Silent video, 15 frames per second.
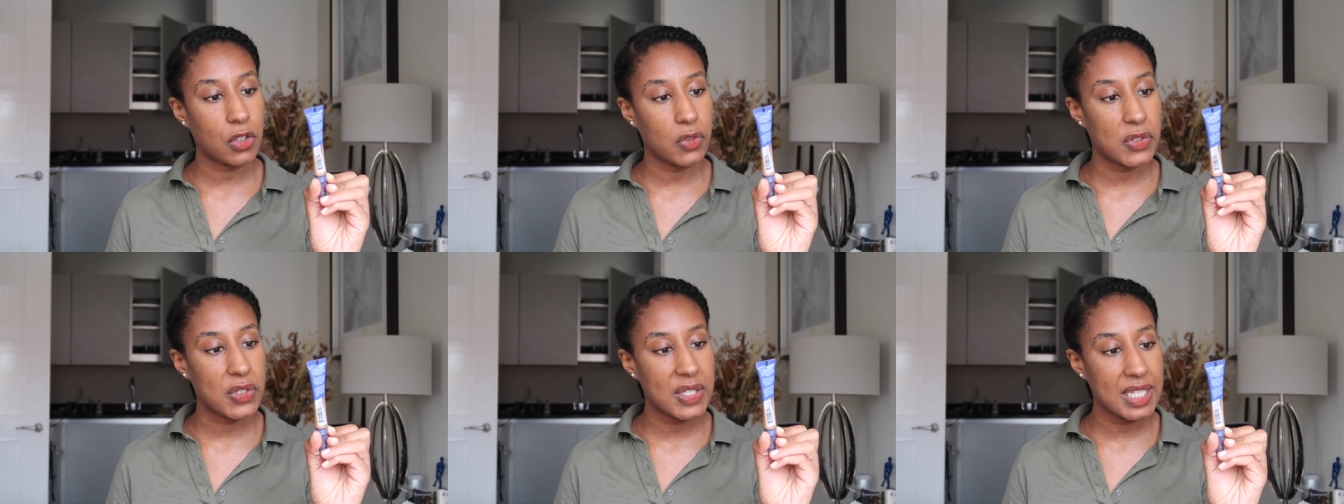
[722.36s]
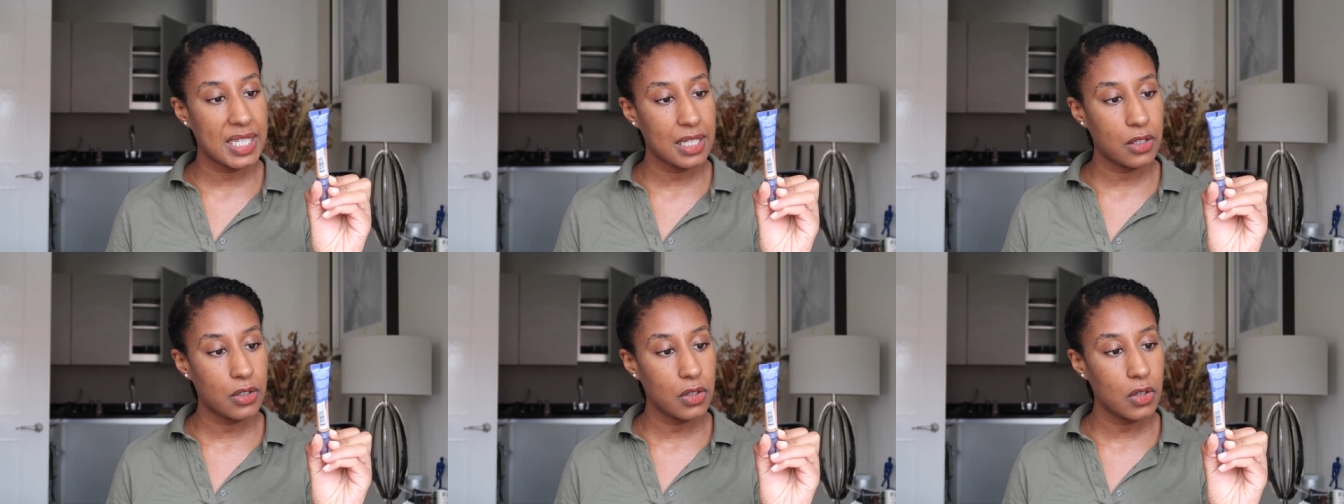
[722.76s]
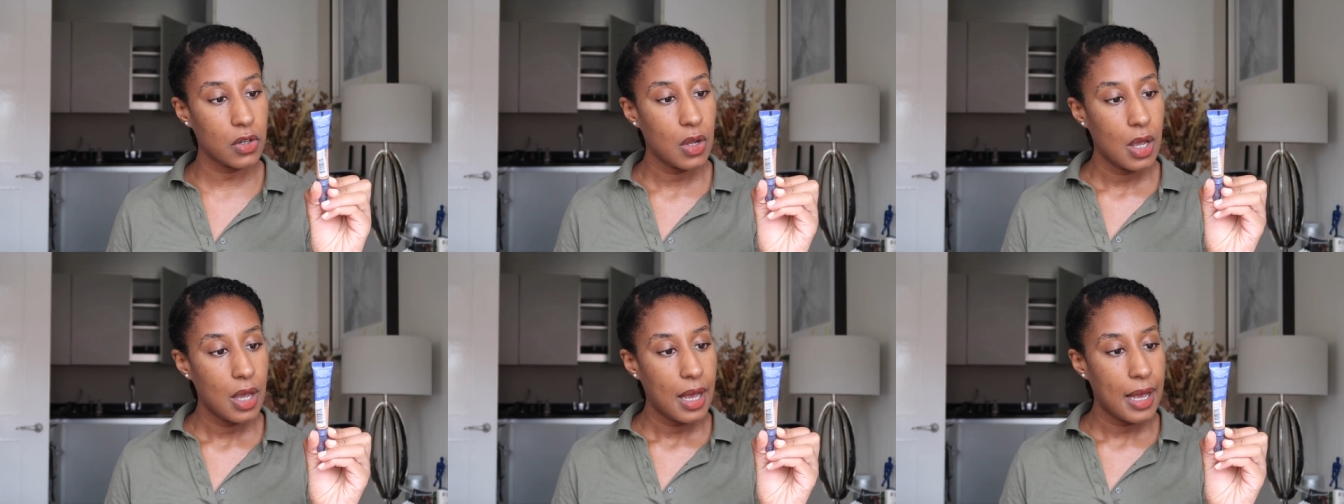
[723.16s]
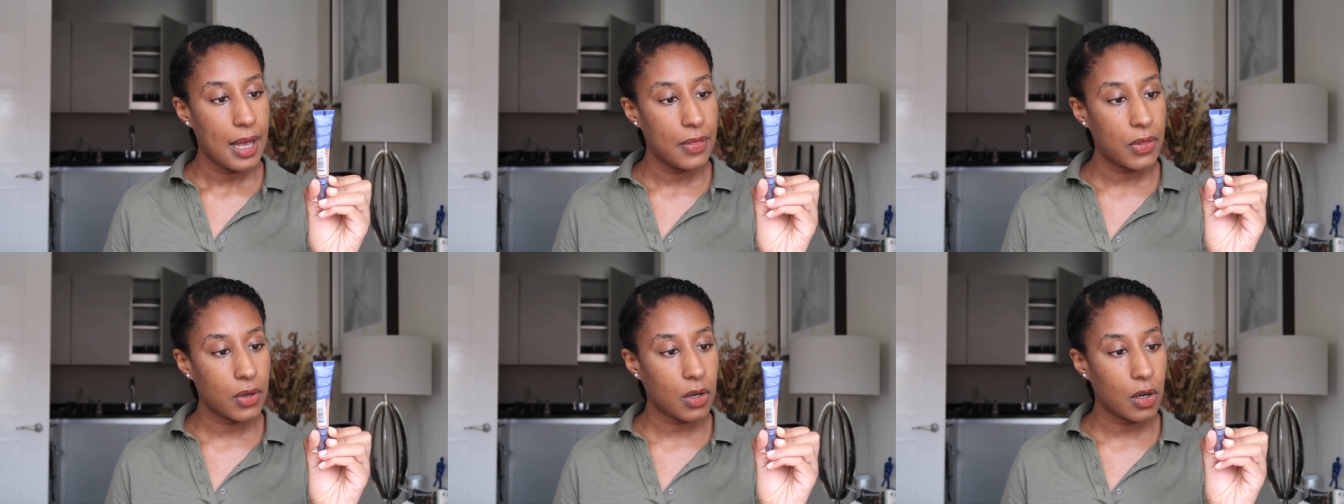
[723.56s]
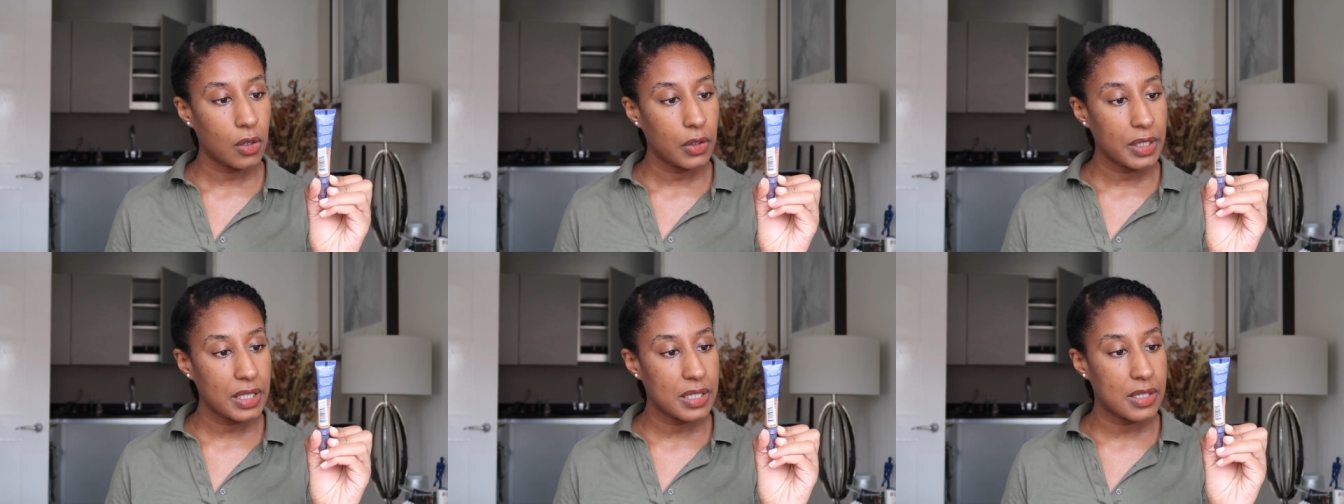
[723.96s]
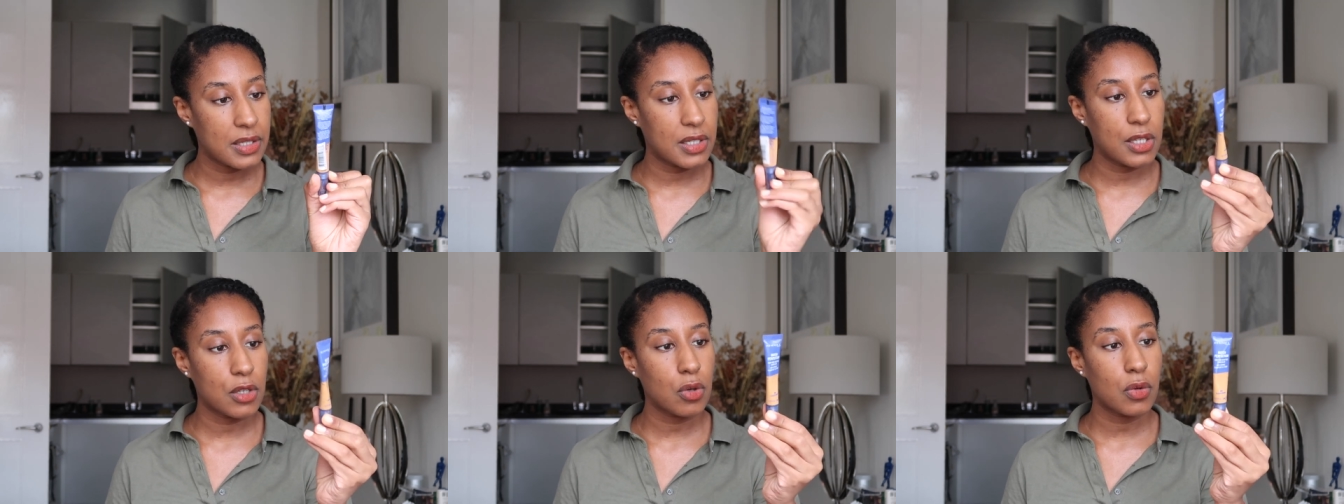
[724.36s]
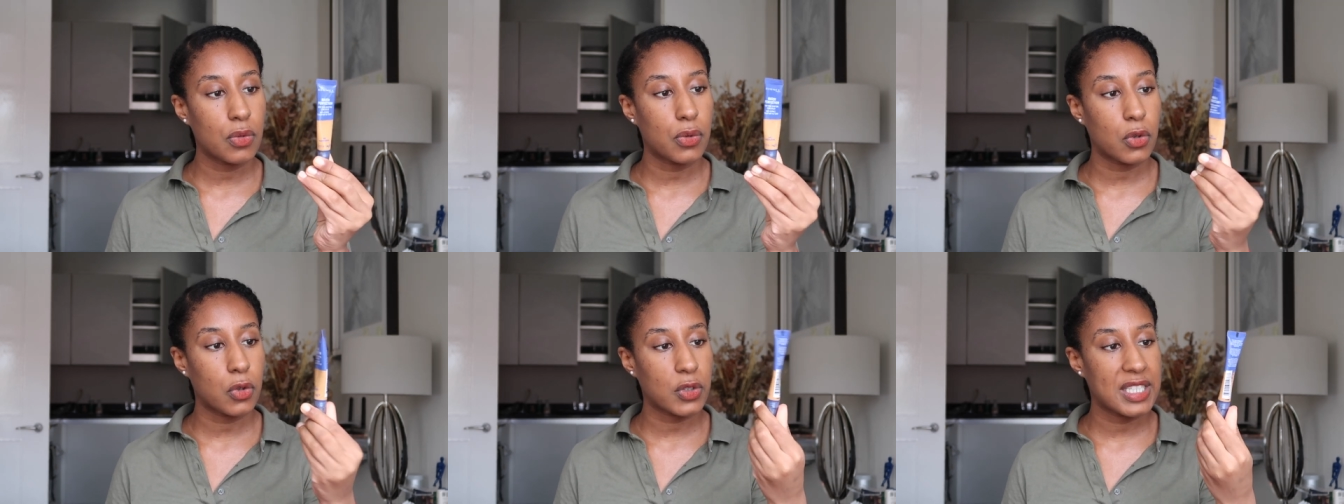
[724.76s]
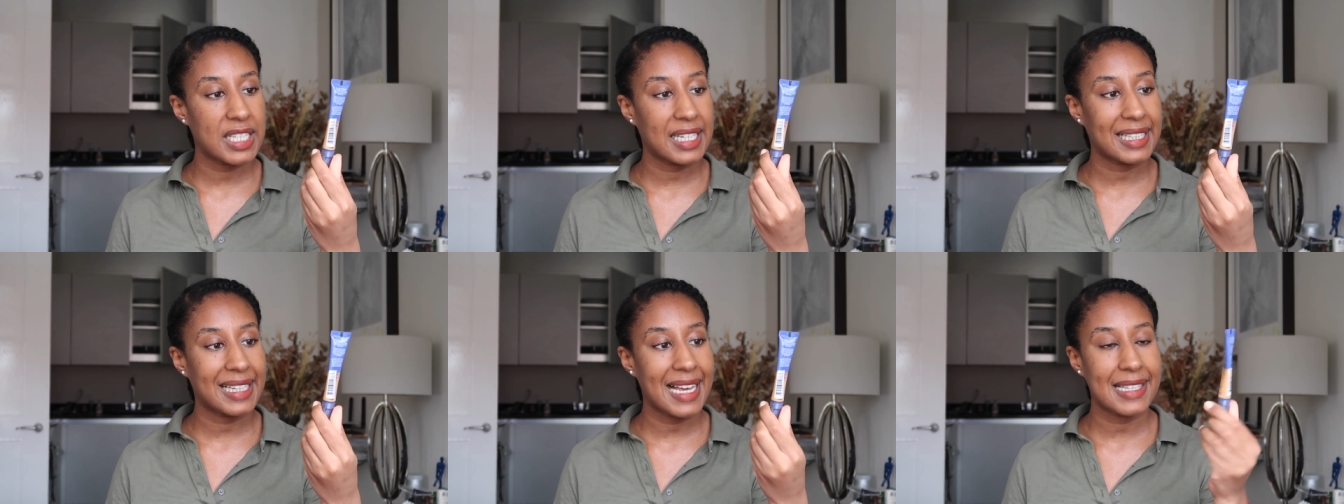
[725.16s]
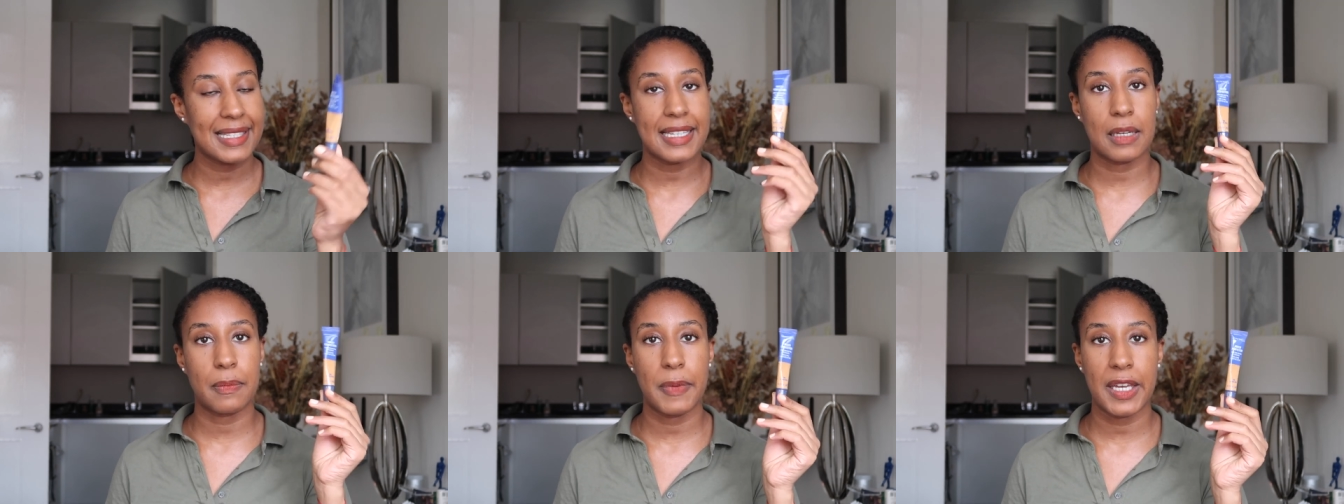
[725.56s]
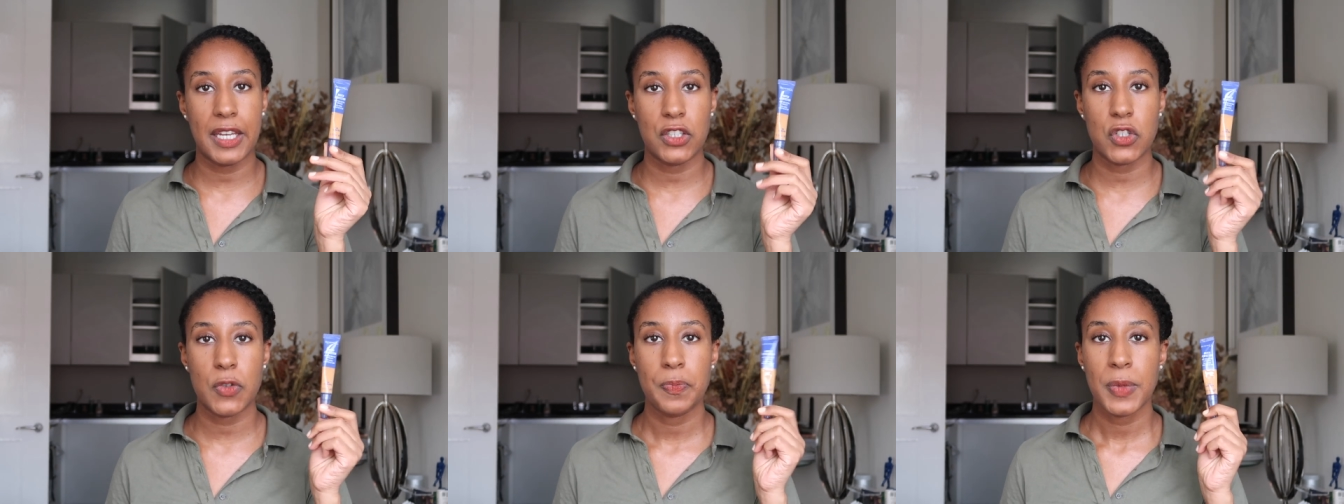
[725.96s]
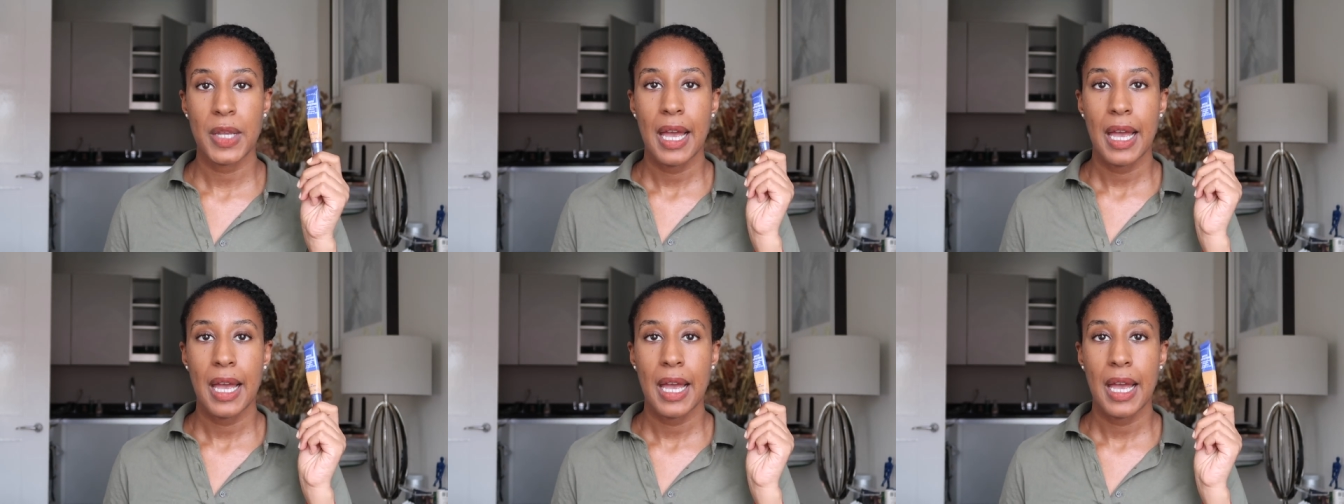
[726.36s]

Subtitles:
Concealer, and the color is 040 Classic Beige.